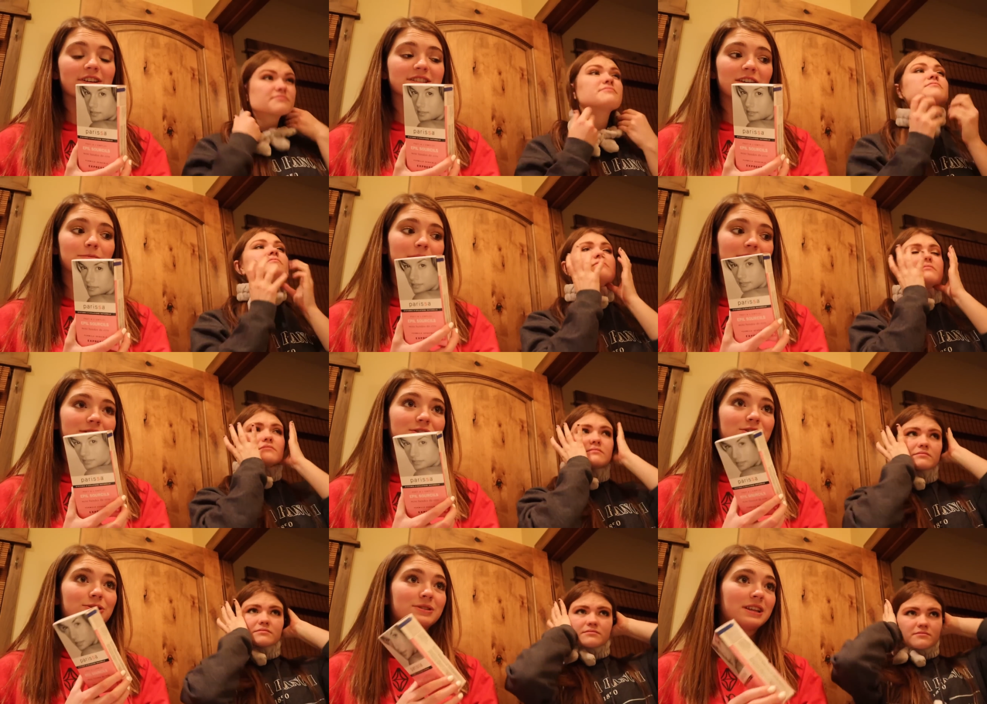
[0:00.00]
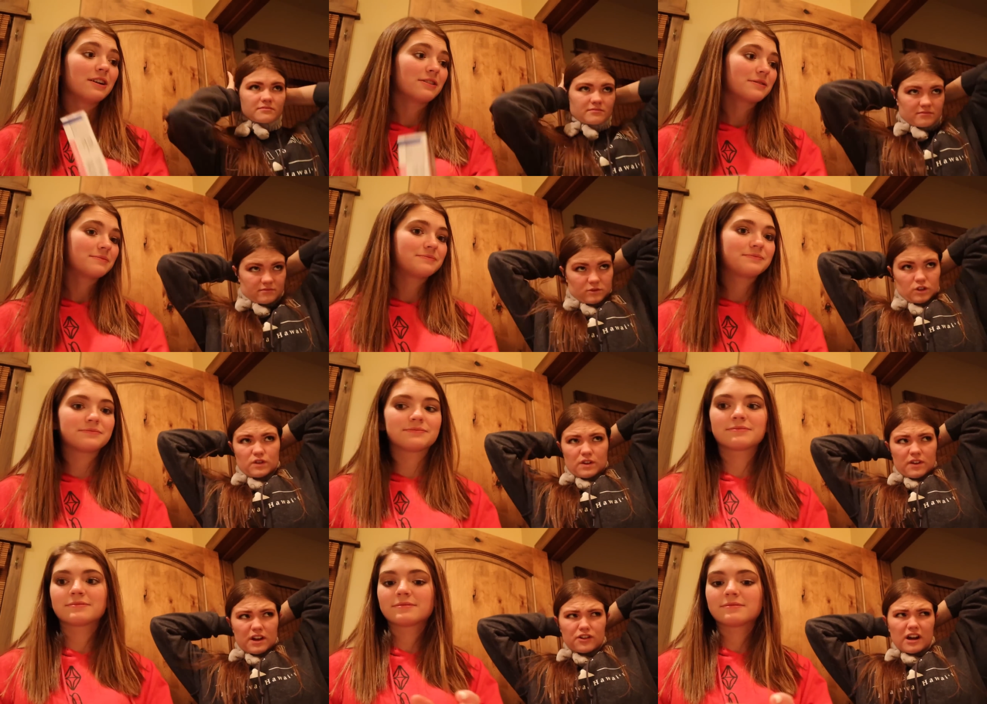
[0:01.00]
Speaker 1: because I've been too scared. You
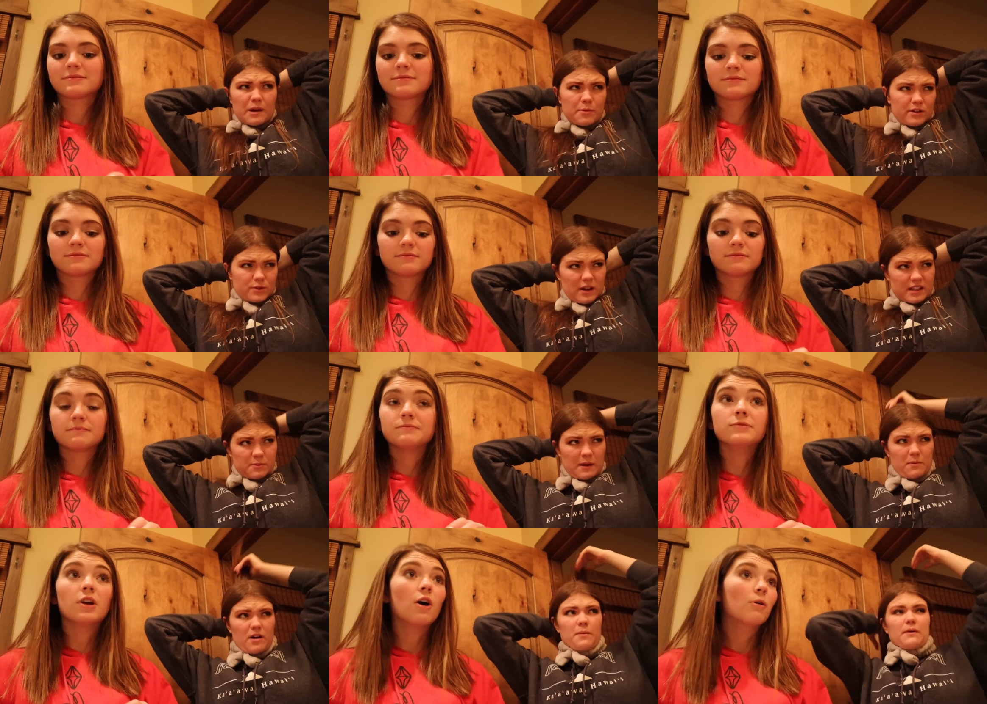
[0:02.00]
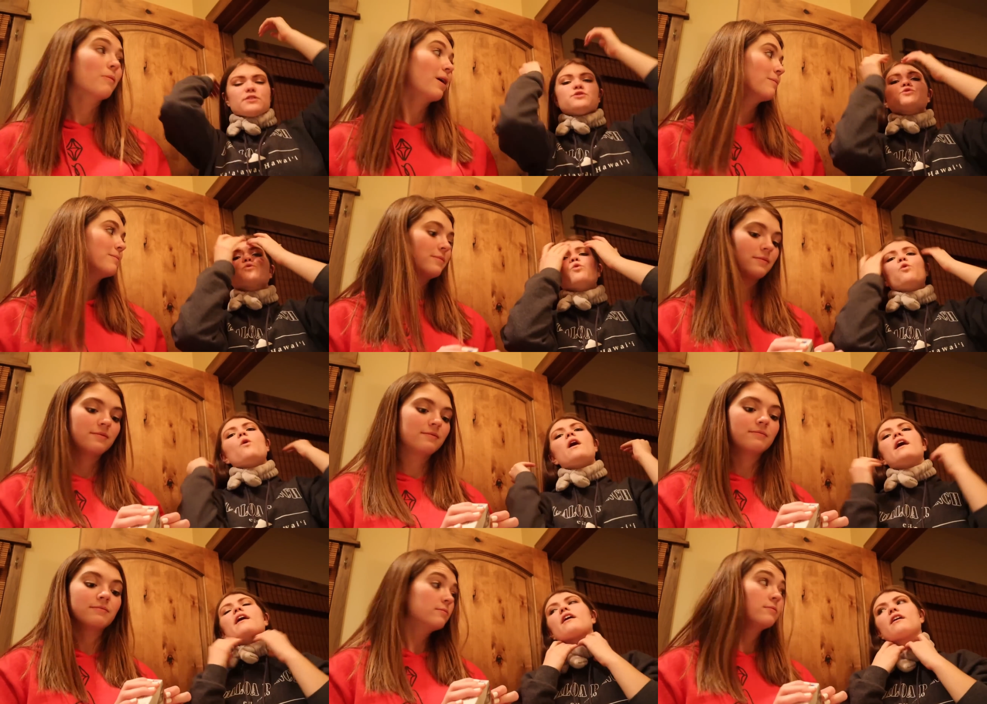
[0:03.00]
never had your eyebrows waxed by mom? No, I mom. I
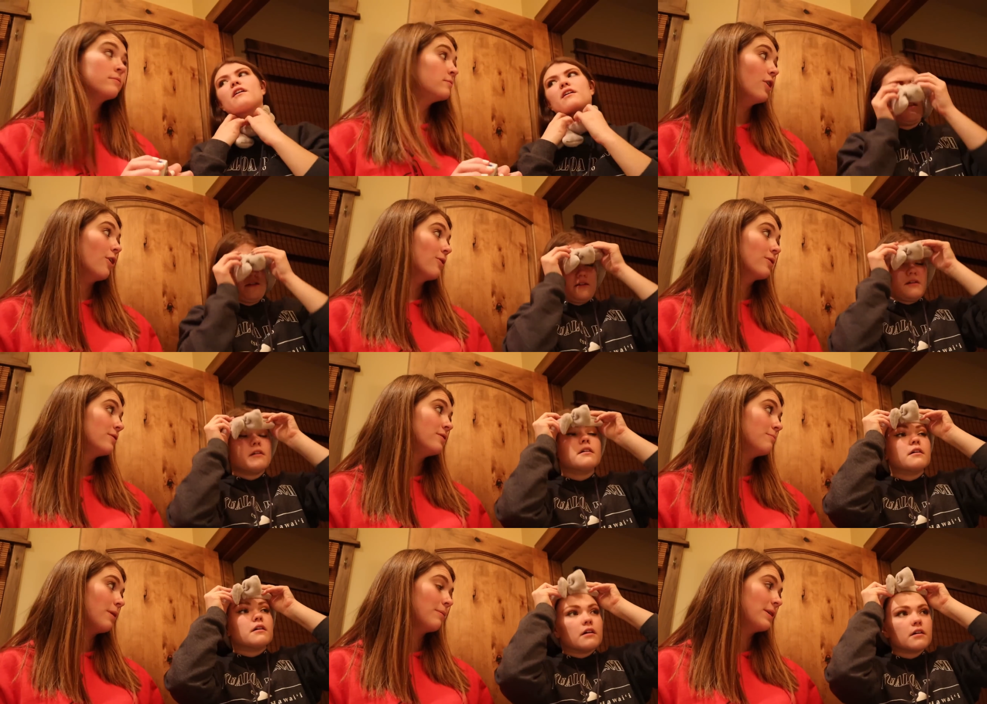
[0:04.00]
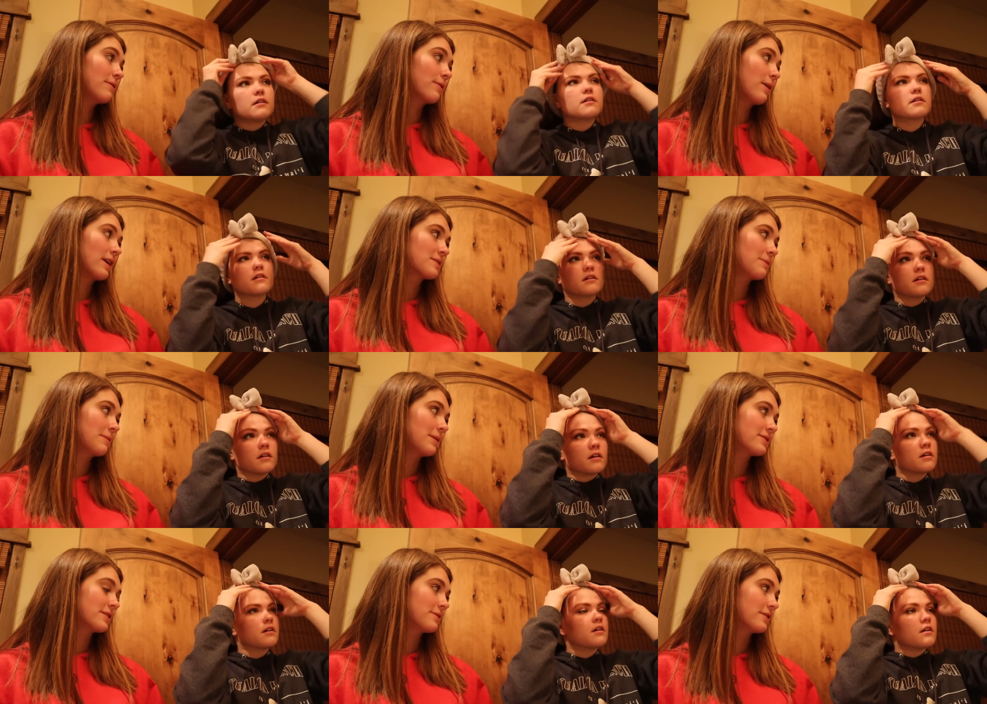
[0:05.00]
swear. No, mom never waxed my
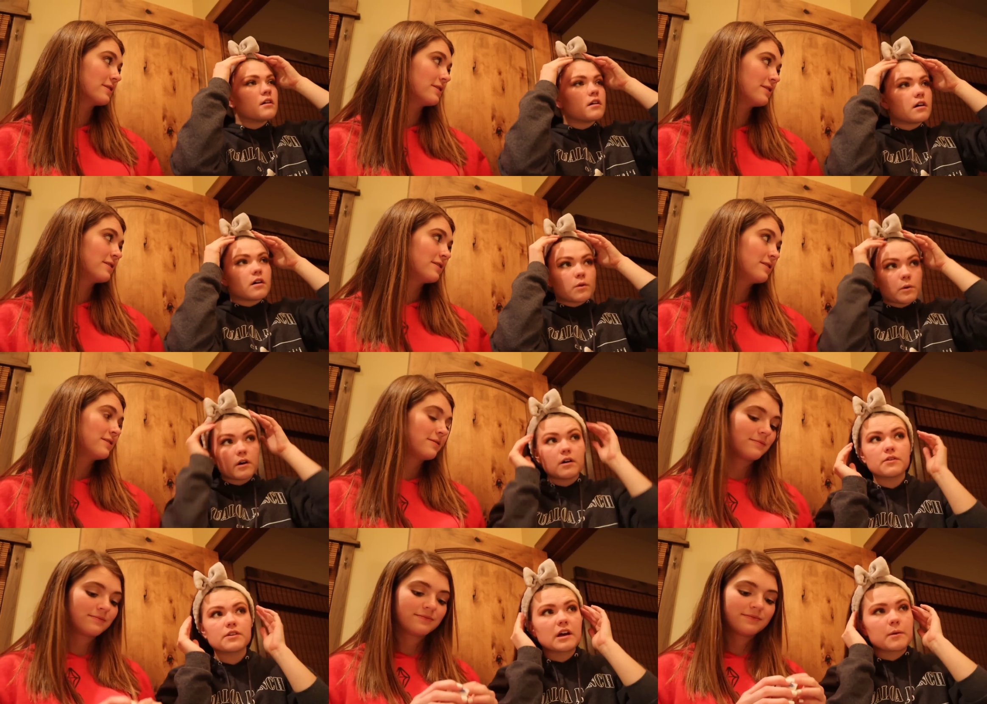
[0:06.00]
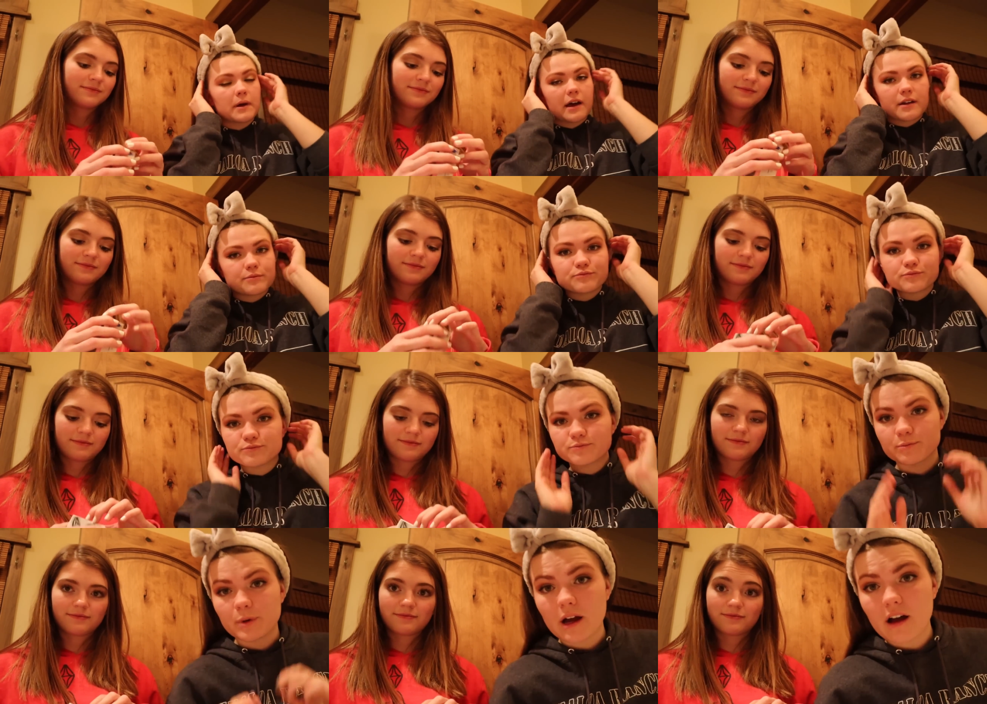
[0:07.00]
eyebrows ever. Oh well, they're not bad.
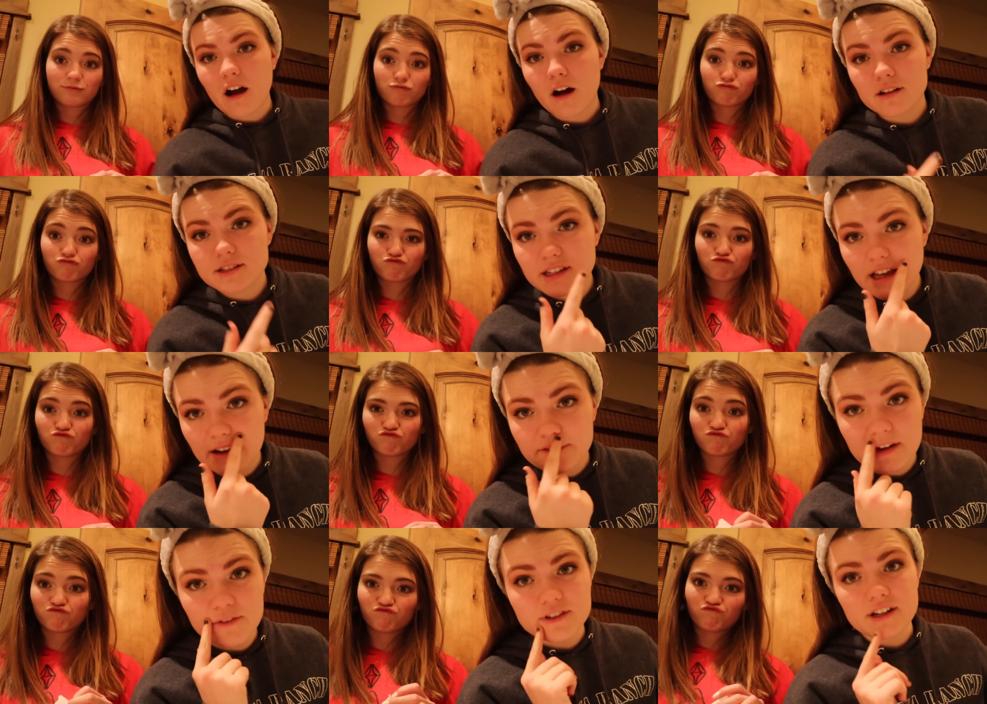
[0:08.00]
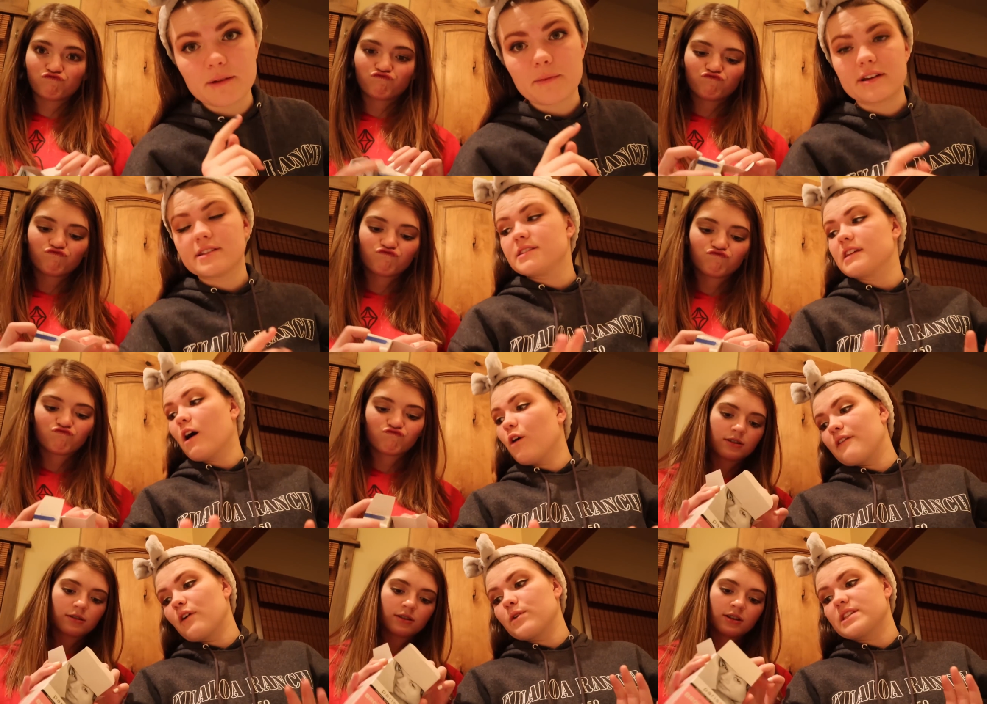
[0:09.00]
But honestly, I've never done it
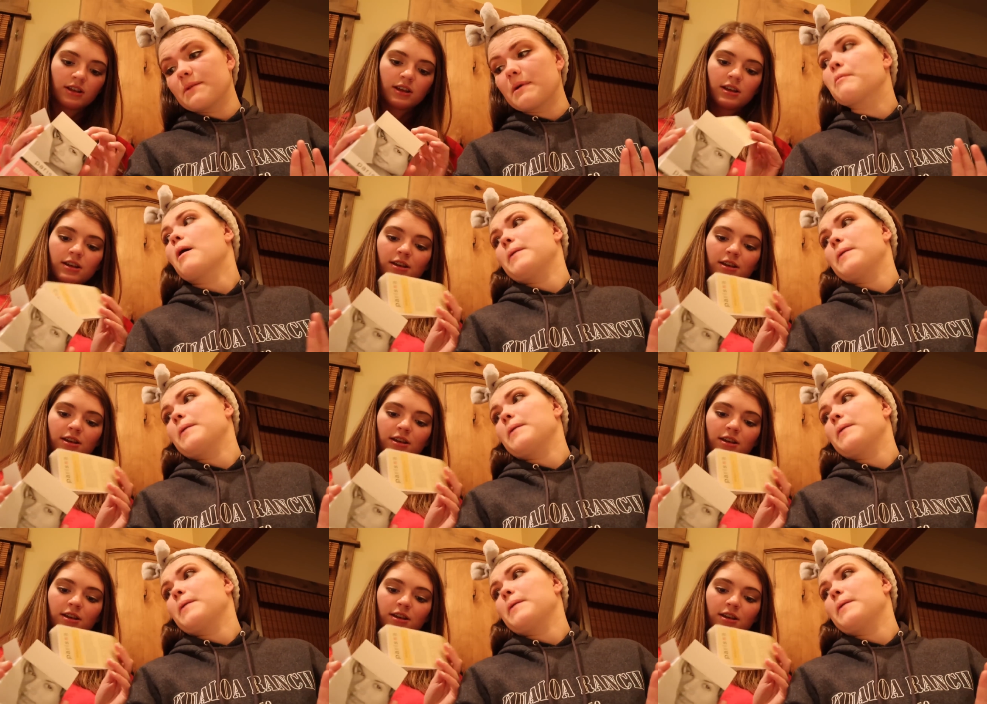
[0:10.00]
myself. I've always had my